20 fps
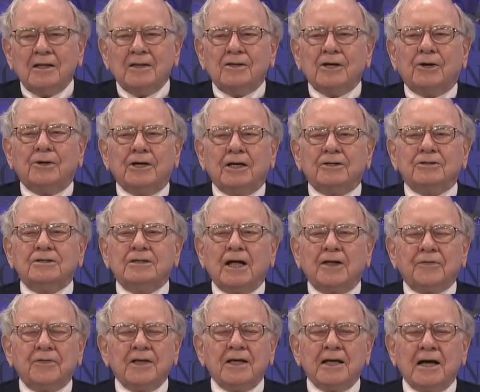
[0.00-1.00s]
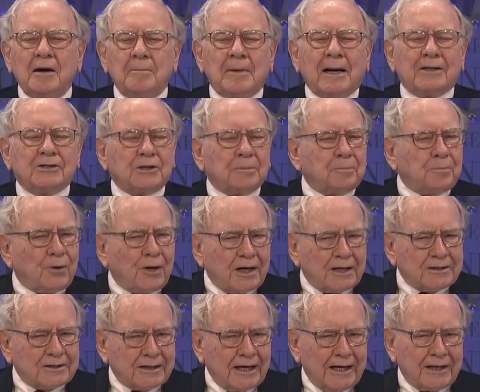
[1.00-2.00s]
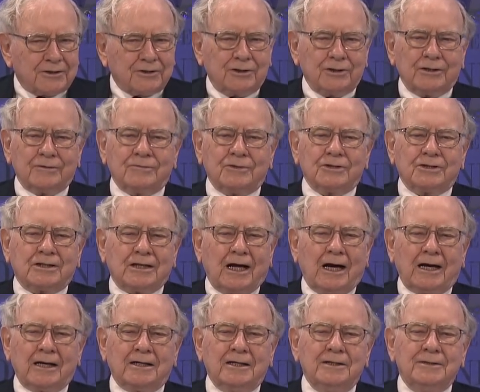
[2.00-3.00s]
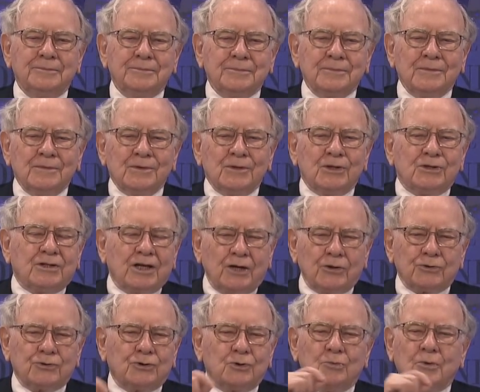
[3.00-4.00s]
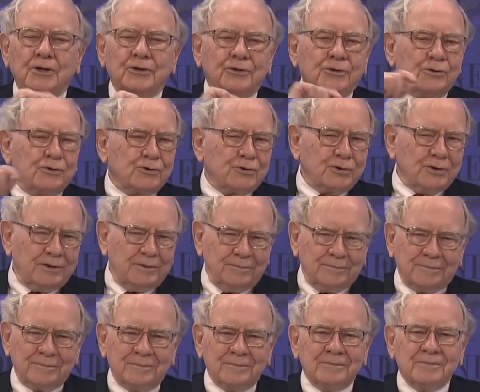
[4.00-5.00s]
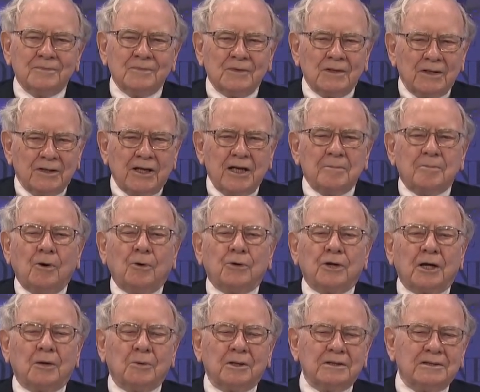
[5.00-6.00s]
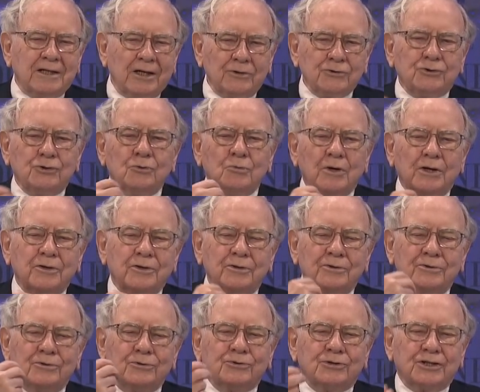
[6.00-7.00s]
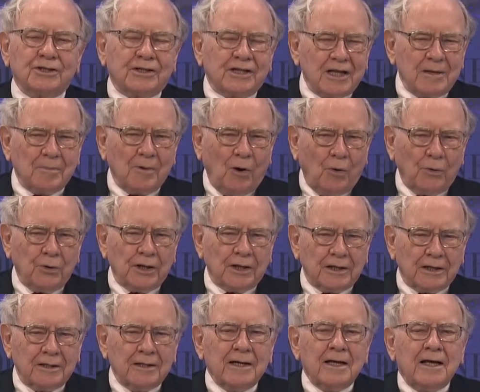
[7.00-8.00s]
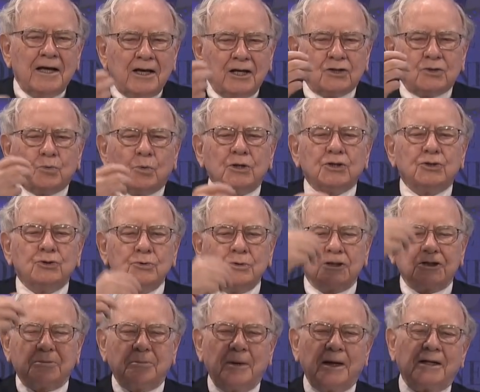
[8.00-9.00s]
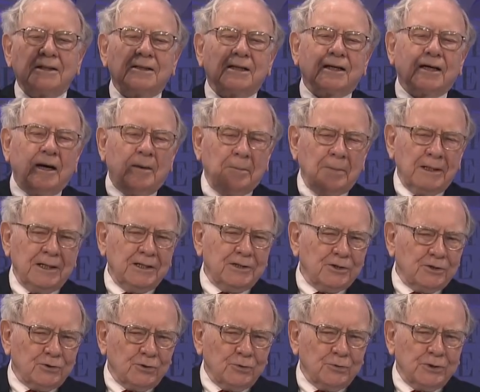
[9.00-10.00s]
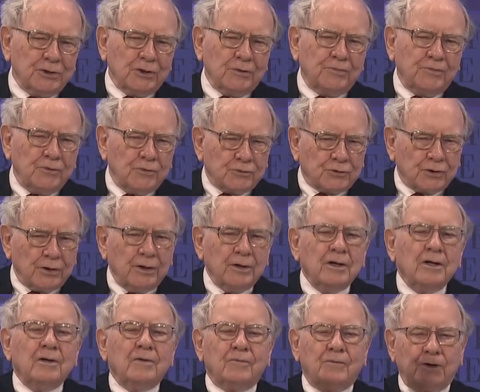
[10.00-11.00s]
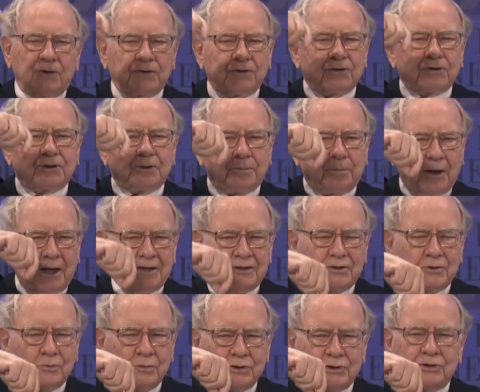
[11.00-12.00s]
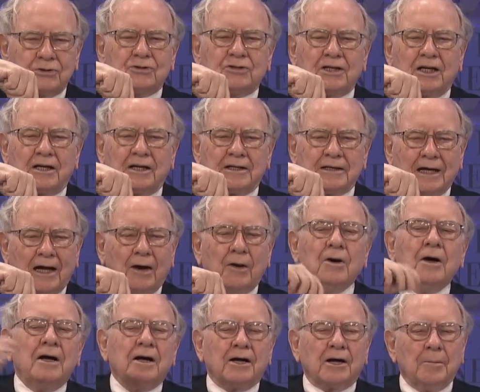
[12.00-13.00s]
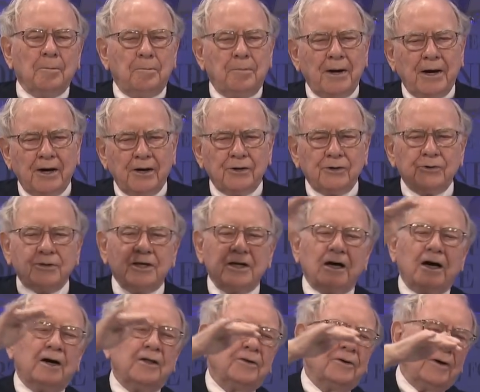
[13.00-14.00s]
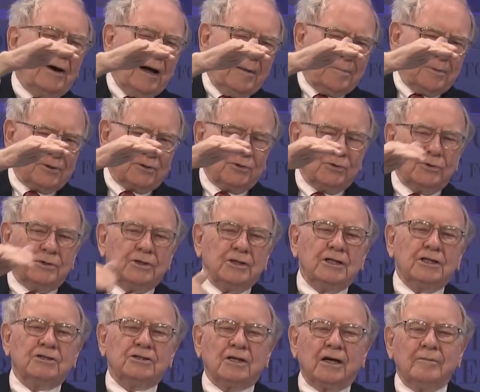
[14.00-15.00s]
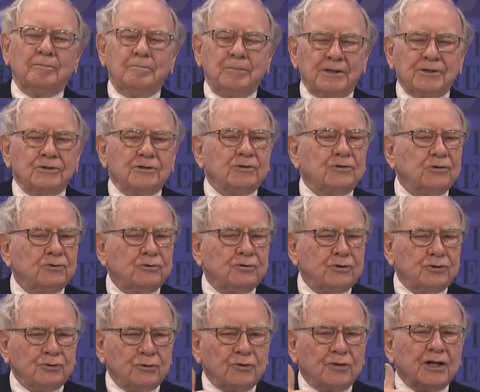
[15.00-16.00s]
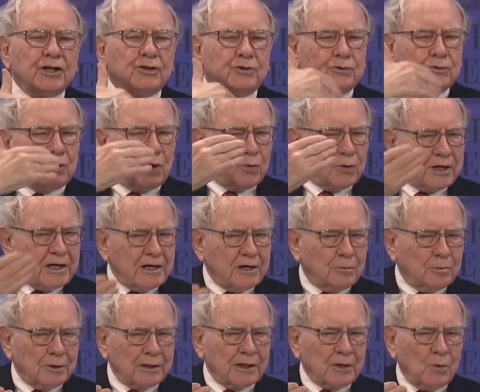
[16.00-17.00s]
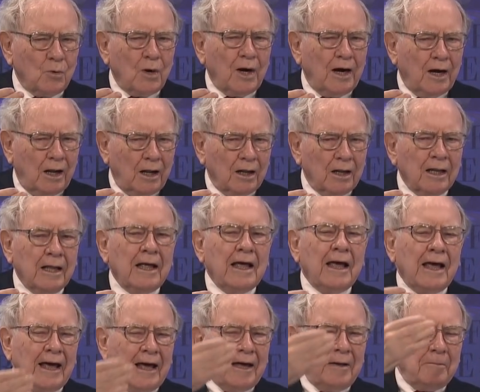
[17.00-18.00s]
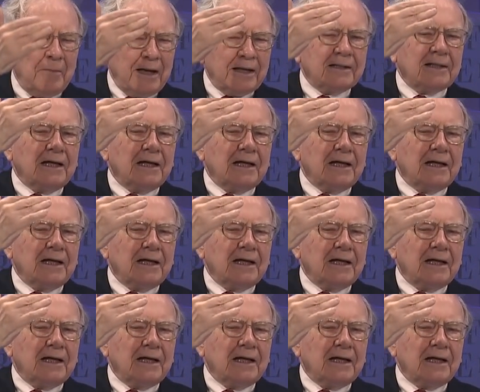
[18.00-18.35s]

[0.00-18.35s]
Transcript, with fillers: there is nothing about the price action of the stock that tells you whether you should keep owning it. What tells you whether you should keep owning it is what you expect the company to do in the future versus the price at which it's selling now, compared to the other opportunities of businesses that you think you know equally well, and make